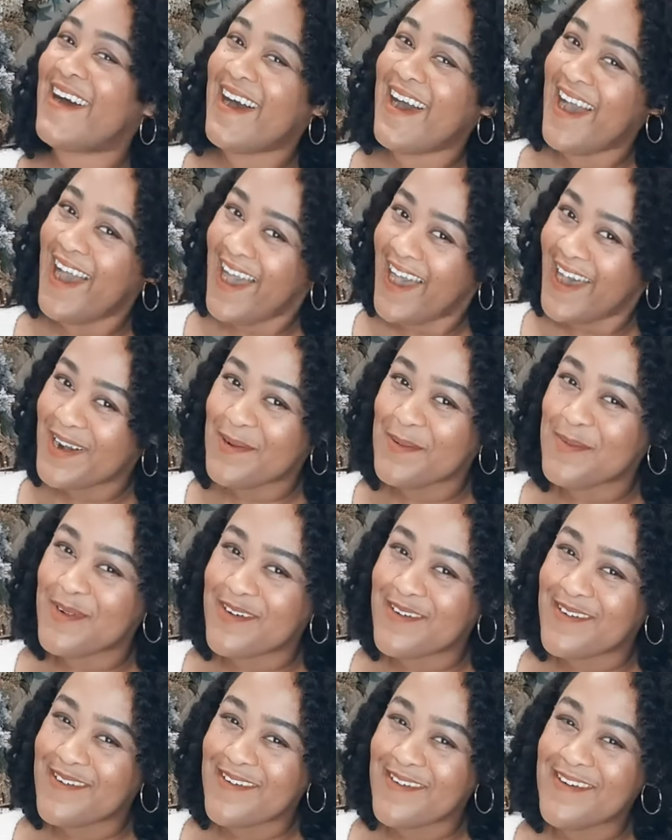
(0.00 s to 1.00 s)

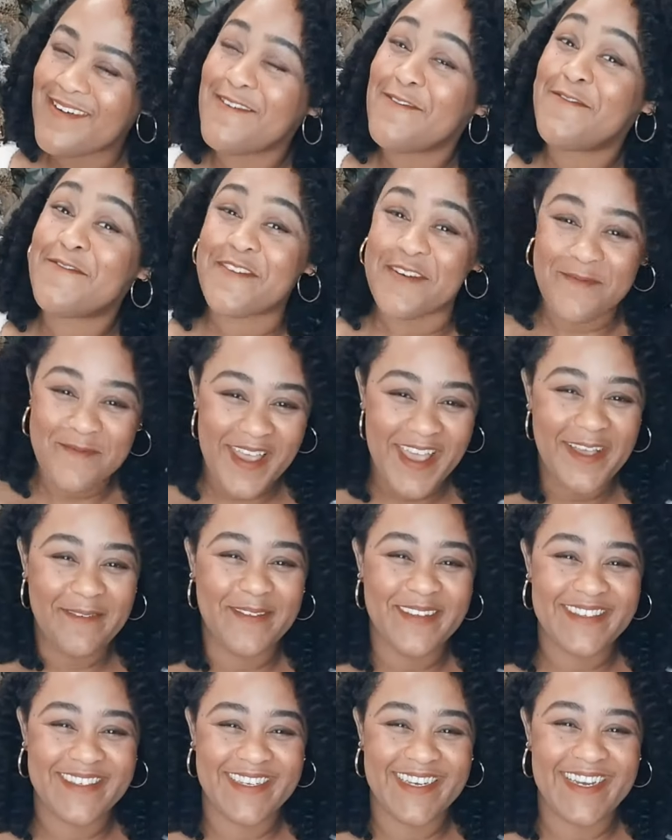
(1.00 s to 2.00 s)
Audible from
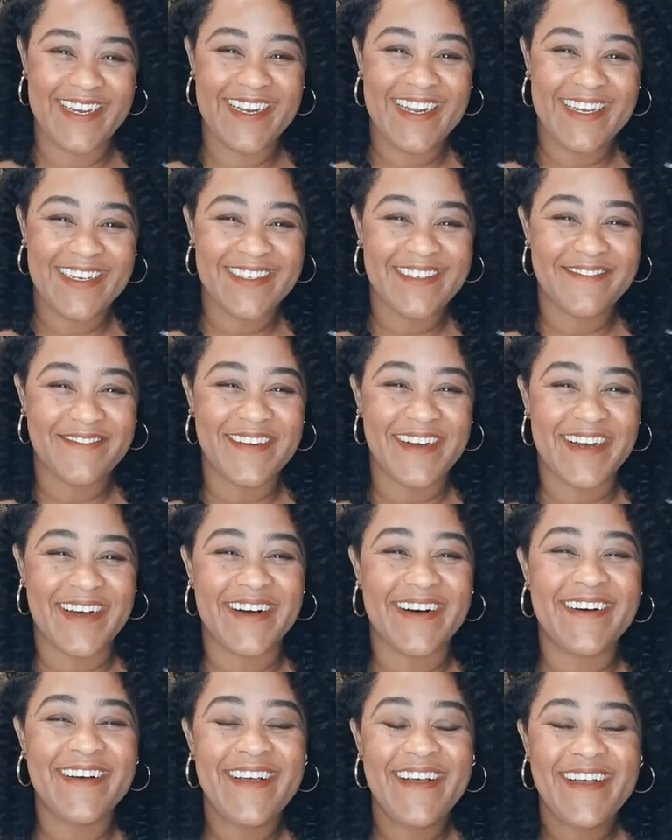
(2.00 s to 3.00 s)
Amazon as
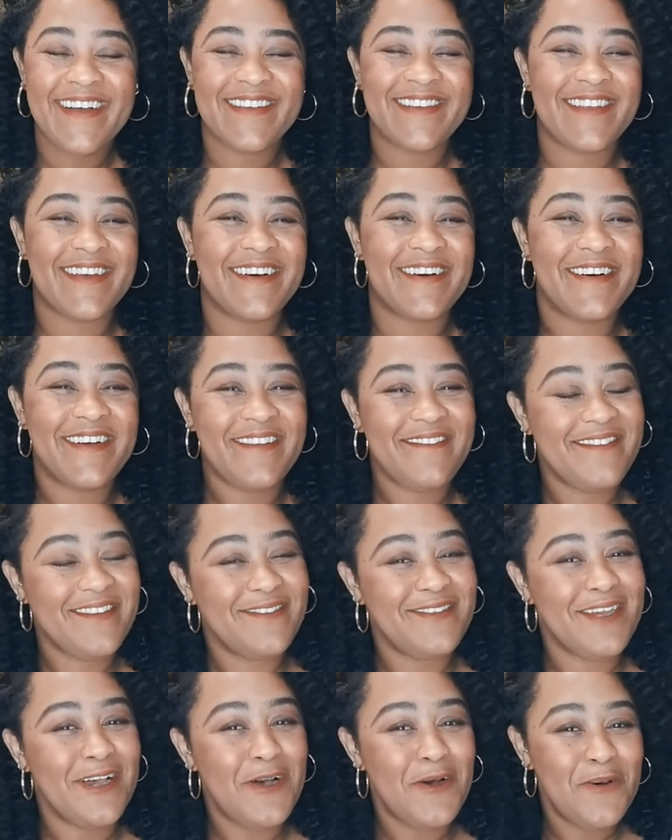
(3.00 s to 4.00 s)
well. So if you
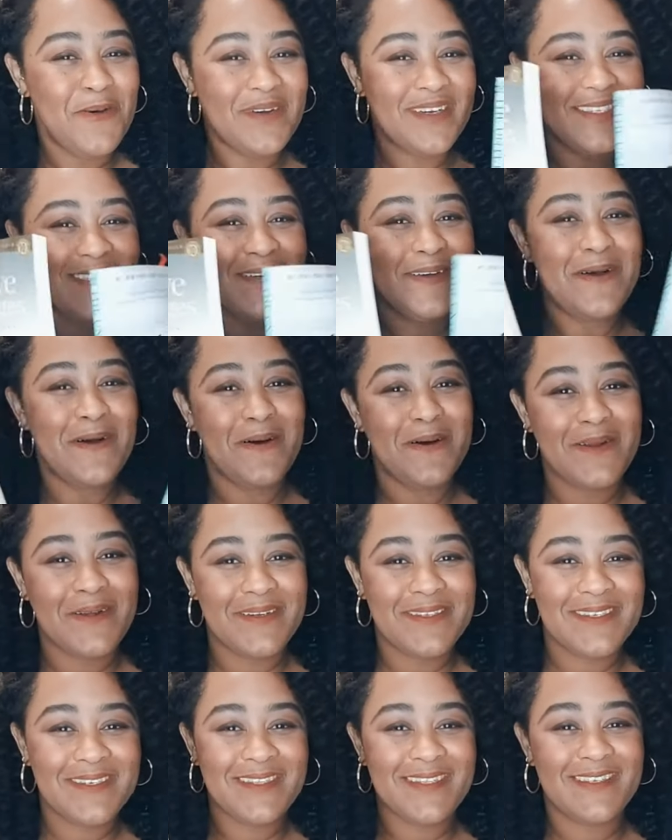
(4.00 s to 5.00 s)
don't want to hold on
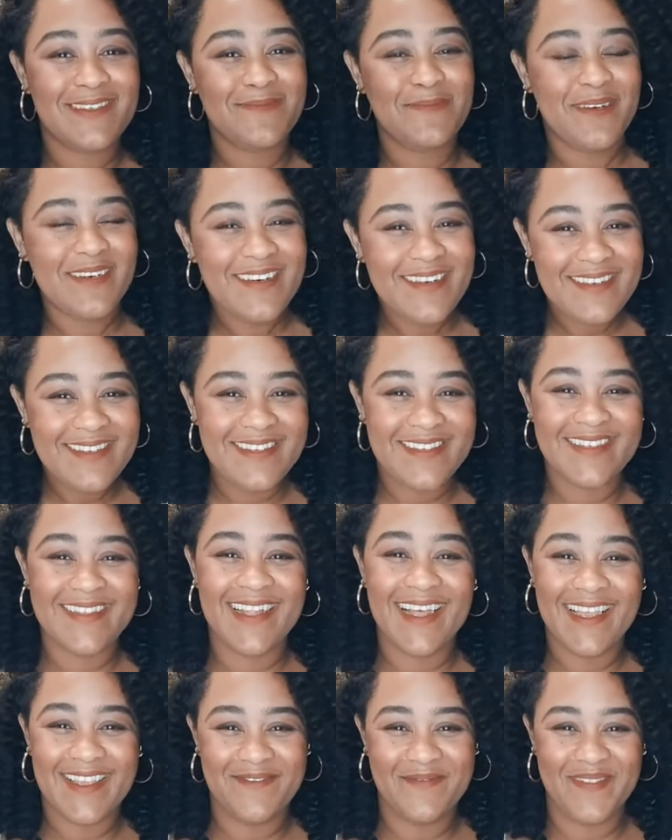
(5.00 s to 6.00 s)
to these books
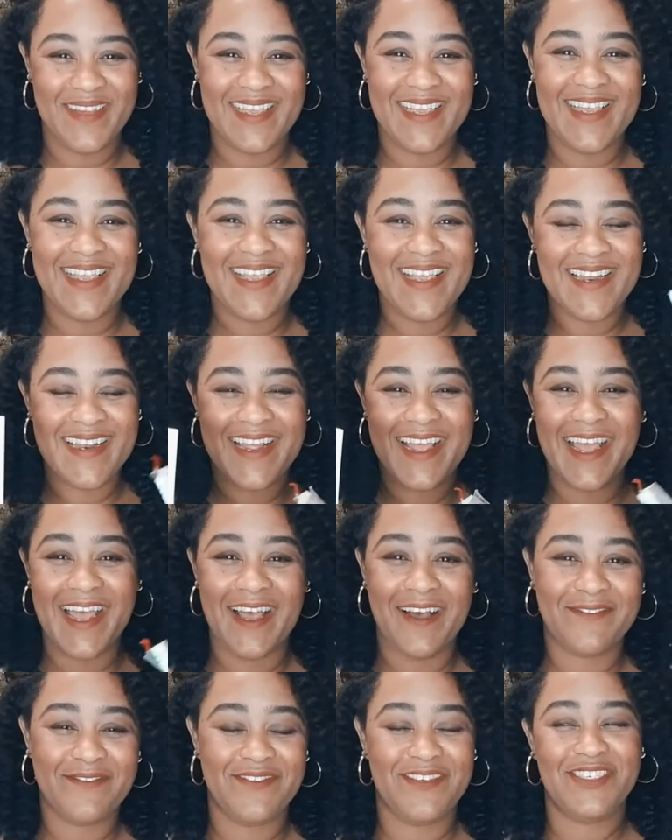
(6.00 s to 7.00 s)
like me and
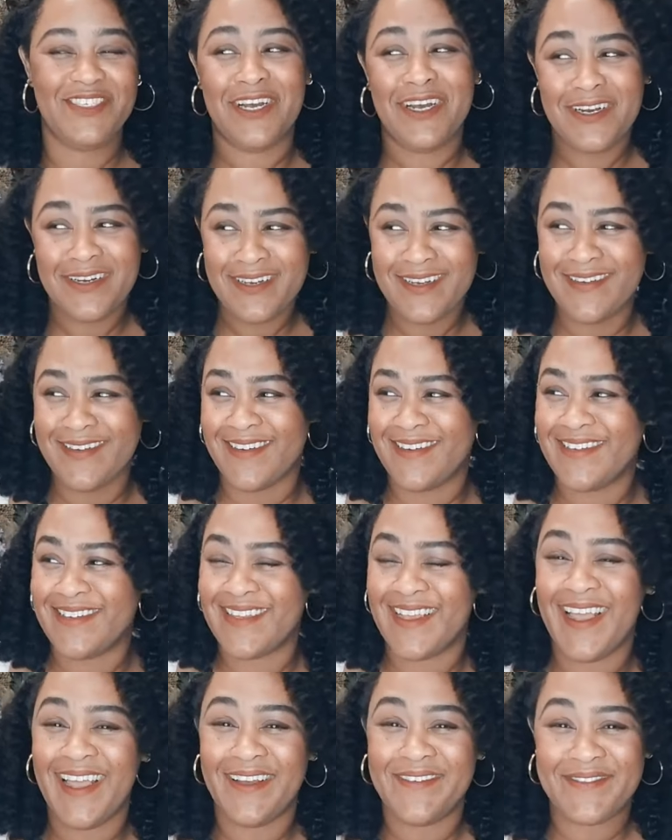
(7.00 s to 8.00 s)
have junk, because
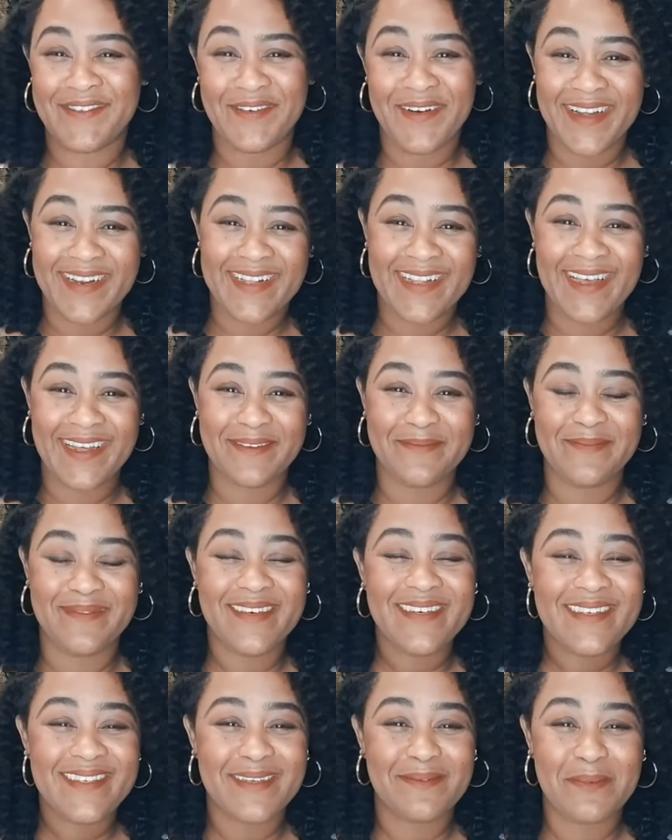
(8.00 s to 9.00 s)
I have quite a lot of
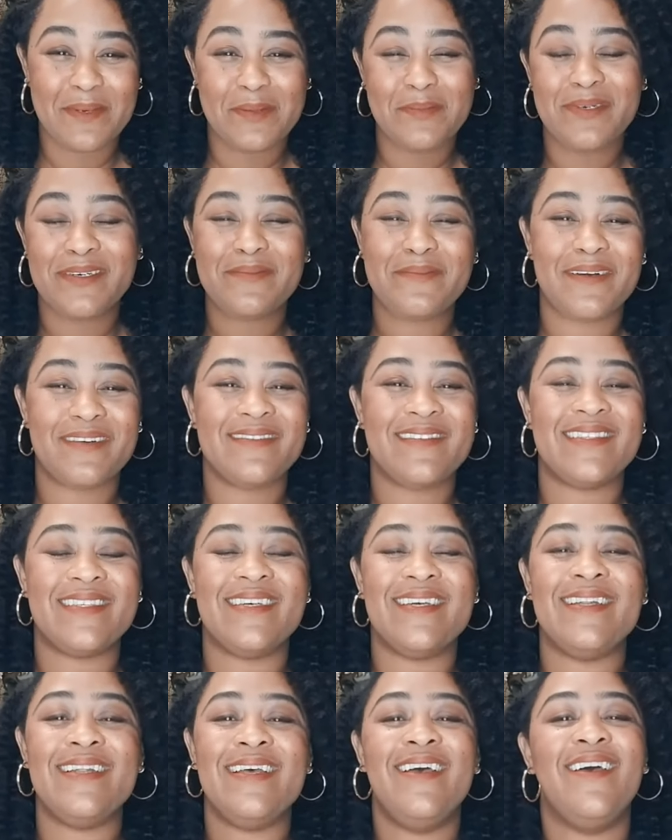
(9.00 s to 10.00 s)
books, I'm a book
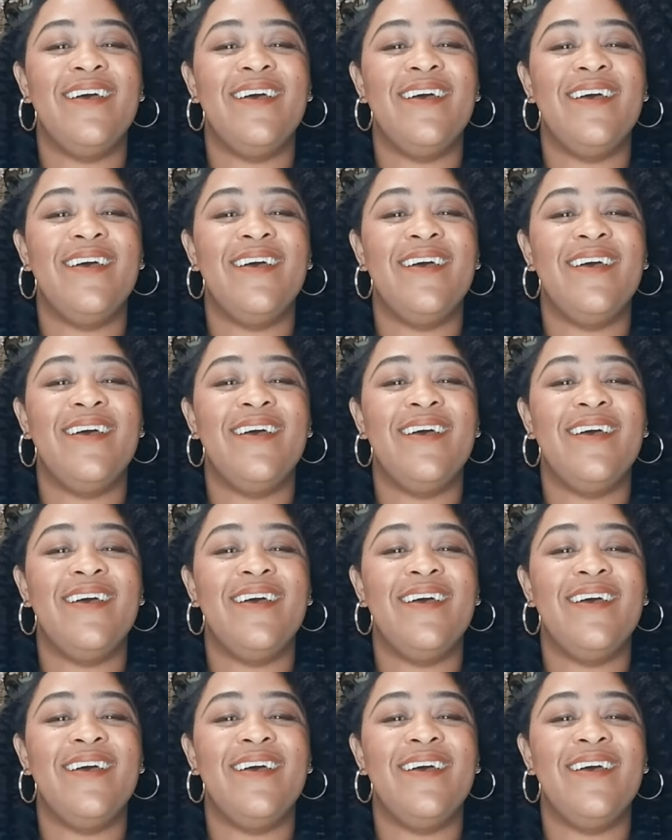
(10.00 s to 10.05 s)
person,